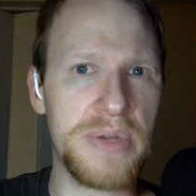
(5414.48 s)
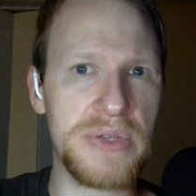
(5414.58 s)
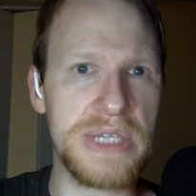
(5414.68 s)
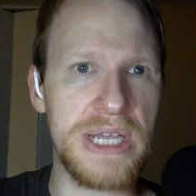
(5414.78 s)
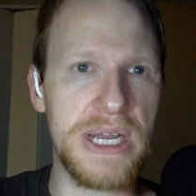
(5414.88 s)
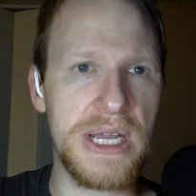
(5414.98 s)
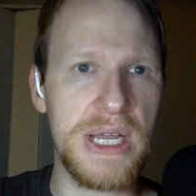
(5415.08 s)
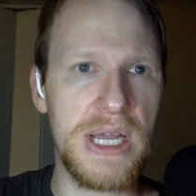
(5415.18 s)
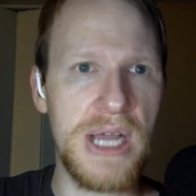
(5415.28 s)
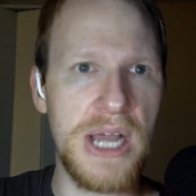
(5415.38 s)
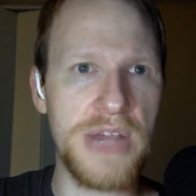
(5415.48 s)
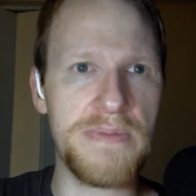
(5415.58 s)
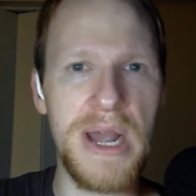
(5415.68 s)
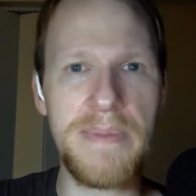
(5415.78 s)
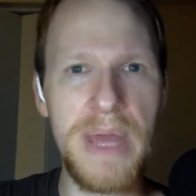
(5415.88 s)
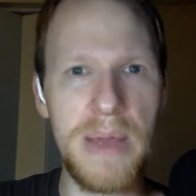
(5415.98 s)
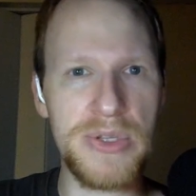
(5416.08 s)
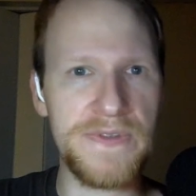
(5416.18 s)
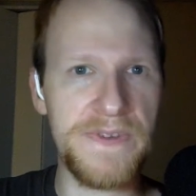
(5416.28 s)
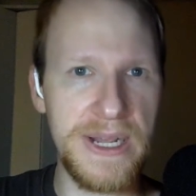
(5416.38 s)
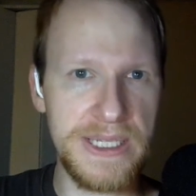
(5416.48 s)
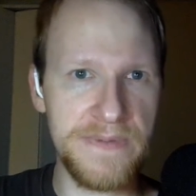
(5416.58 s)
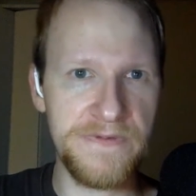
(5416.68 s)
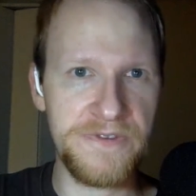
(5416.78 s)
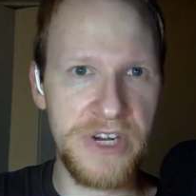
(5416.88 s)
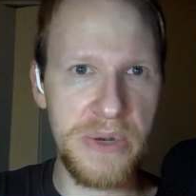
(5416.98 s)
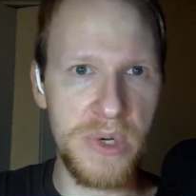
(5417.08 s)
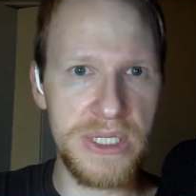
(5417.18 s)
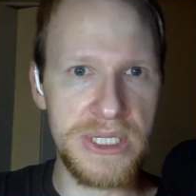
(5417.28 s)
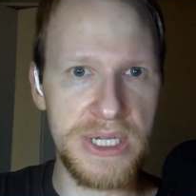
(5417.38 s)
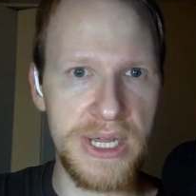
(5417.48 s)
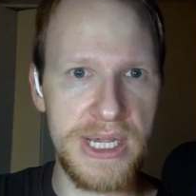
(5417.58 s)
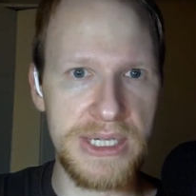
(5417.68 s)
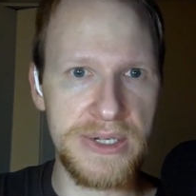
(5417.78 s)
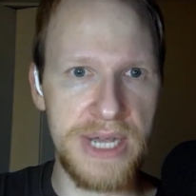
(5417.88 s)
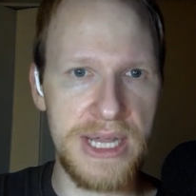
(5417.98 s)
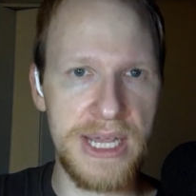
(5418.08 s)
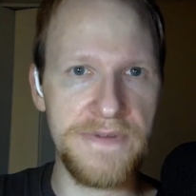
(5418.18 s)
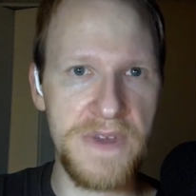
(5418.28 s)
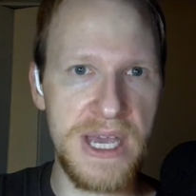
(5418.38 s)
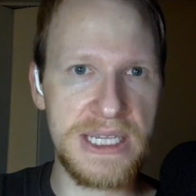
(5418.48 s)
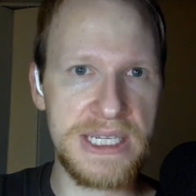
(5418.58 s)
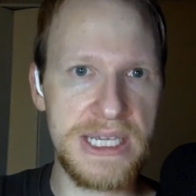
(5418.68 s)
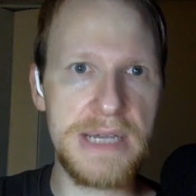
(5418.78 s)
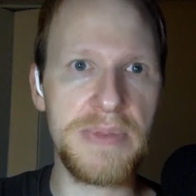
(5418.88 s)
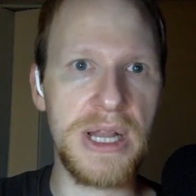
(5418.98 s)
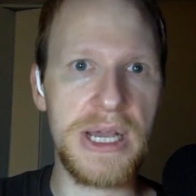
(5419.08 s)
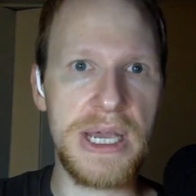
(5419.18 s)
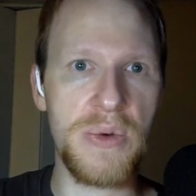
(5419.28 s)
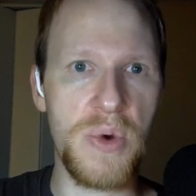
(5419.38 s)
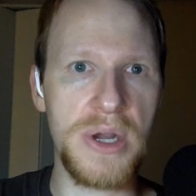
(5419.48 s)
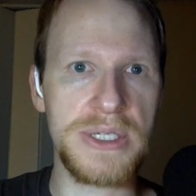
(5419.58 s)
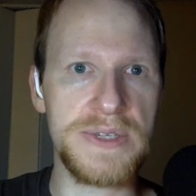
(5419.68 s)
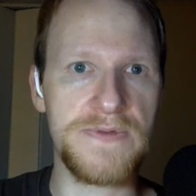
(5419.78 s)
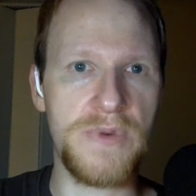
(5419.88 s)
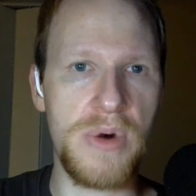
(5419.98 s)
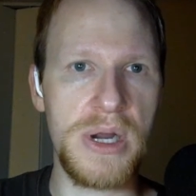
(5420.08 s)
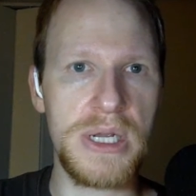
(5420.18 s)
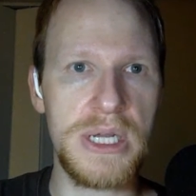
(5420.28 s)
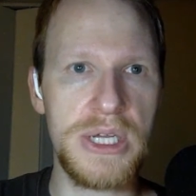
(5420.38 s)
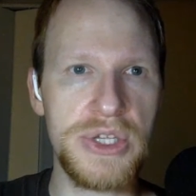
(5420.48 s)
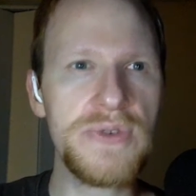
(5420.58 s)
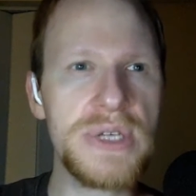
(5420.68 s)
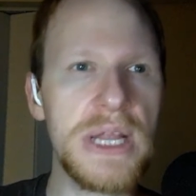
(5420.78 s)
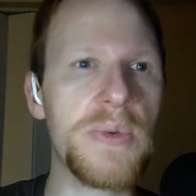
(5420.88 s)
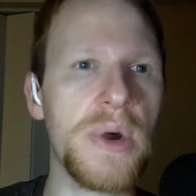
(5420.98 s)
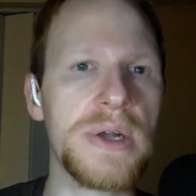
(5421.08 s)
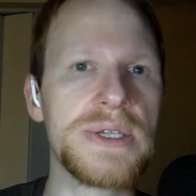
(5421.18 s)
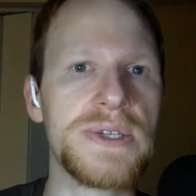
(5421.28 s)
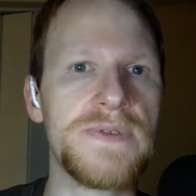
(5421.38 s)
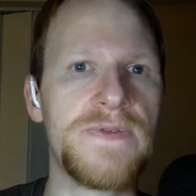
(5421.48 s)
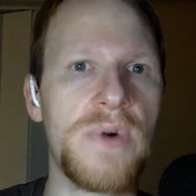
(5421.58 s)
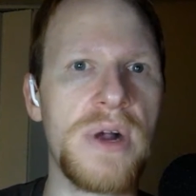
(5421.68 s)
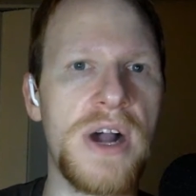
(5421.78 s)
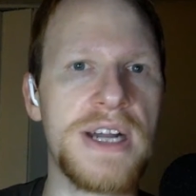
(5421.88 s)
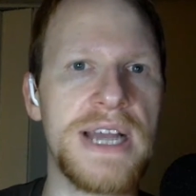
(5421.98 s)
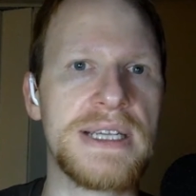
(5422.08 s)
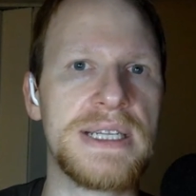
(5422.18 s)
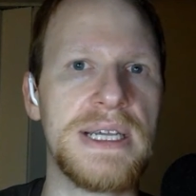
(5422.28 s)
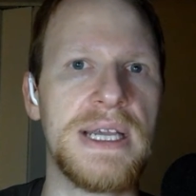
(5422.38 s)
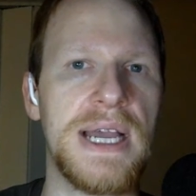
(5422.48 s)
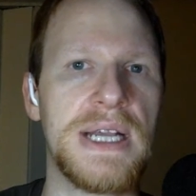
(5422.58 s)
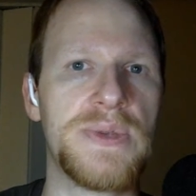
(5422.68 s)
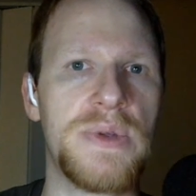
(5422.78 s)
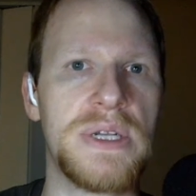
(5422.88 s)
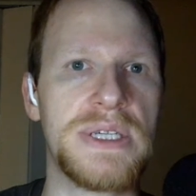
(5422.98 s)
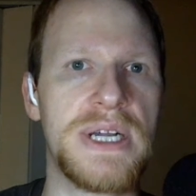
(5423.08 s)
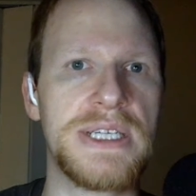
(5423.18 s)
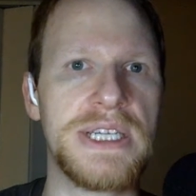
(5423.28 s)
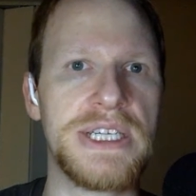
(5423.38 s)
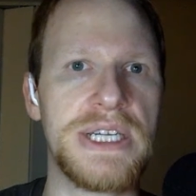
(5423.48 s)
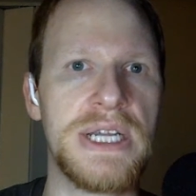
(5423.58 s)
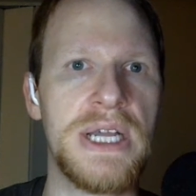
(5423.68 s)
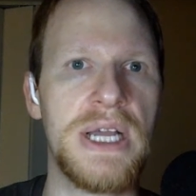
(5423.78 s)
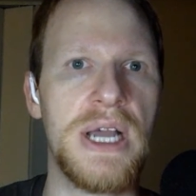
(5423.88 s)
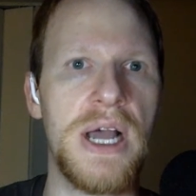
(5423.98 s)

built in. You might be able to find some free ones on the internet, like a VST plugin usually works for Audacity as well as Audition.